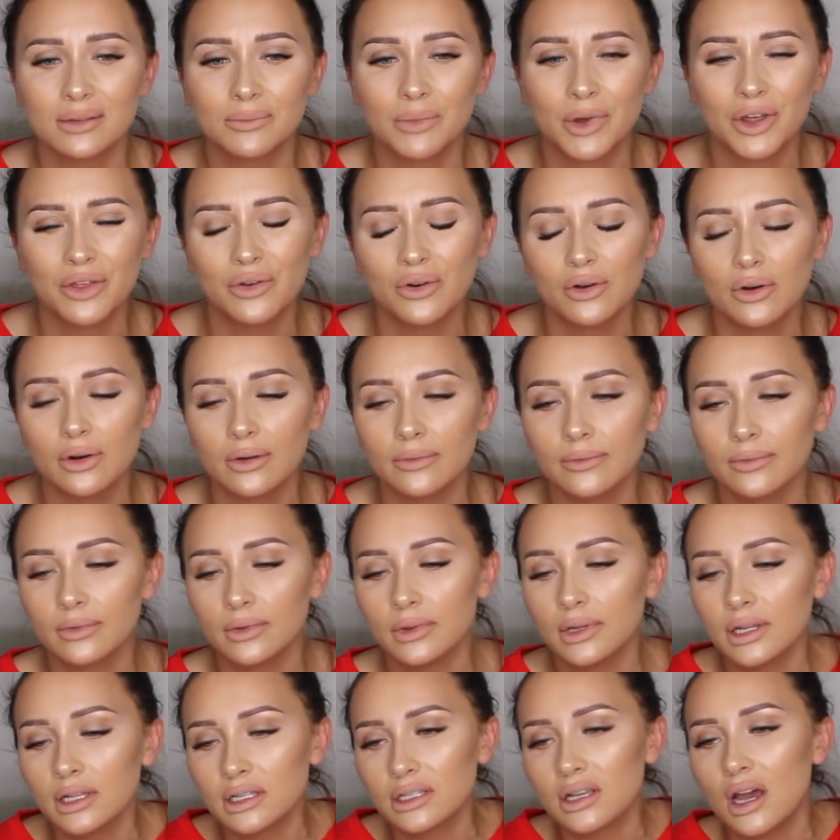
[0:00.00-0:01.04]
I thought
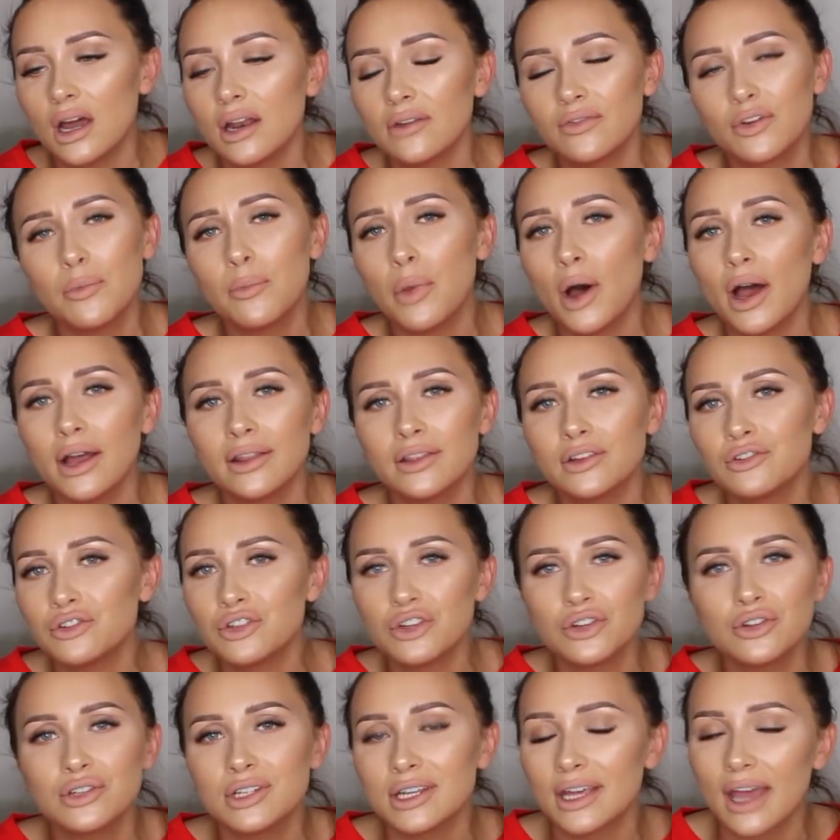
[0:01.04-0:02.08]
let's kind of combine the
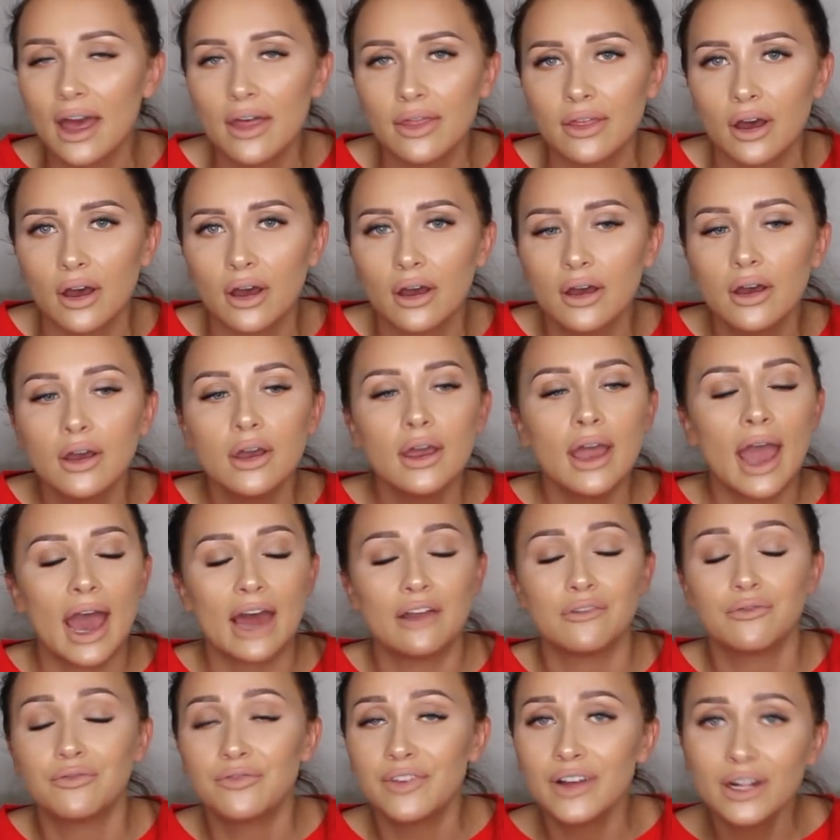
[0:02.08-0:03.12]
two together
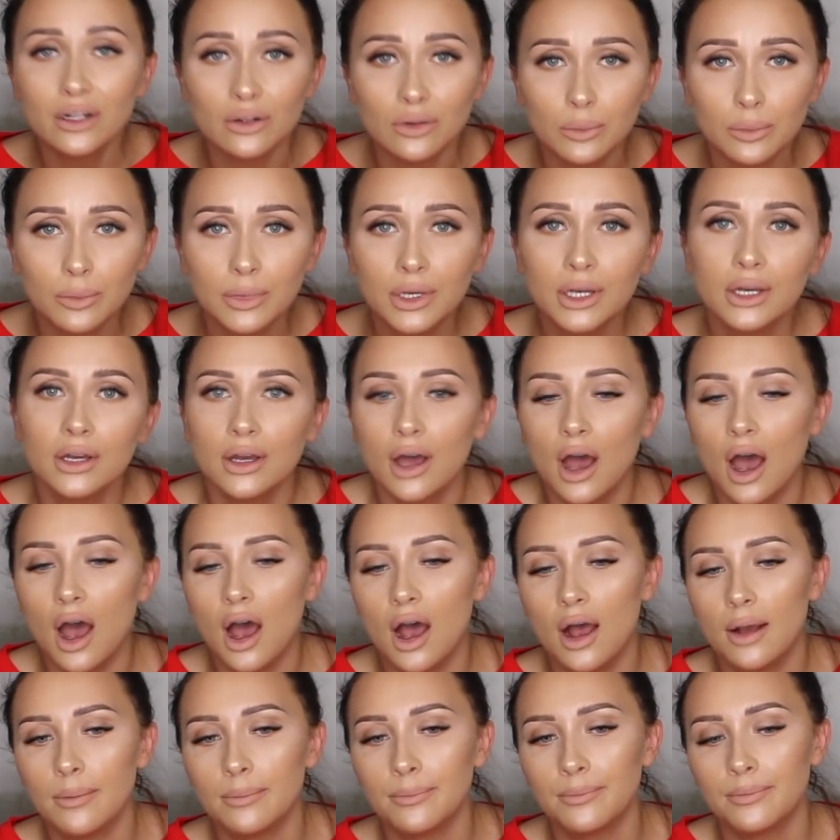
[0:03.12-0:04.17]
and film
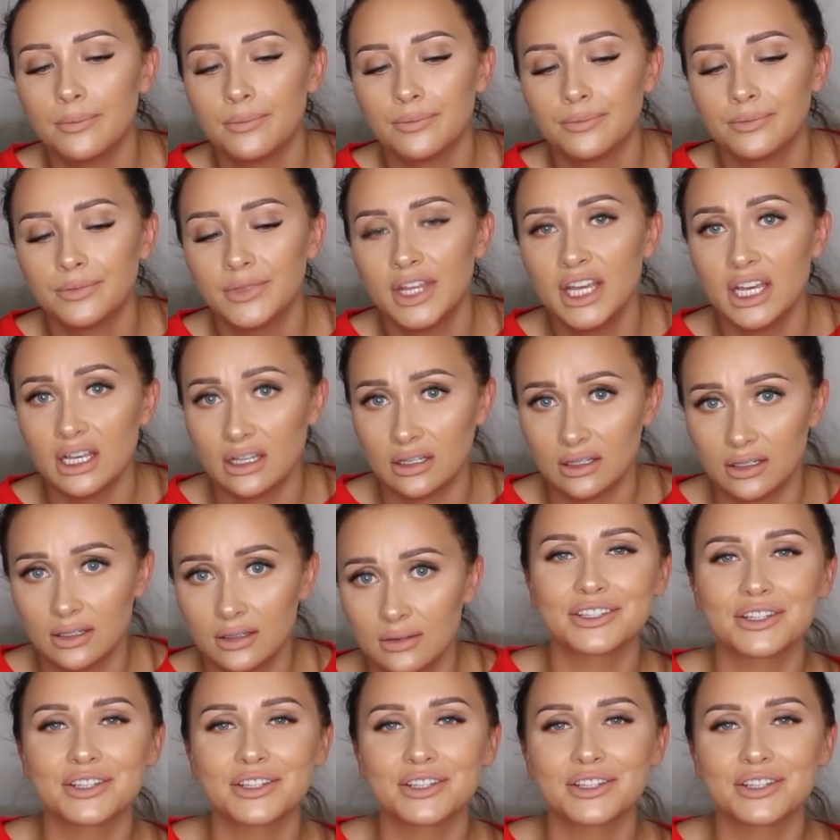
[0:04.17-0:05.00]
um, this.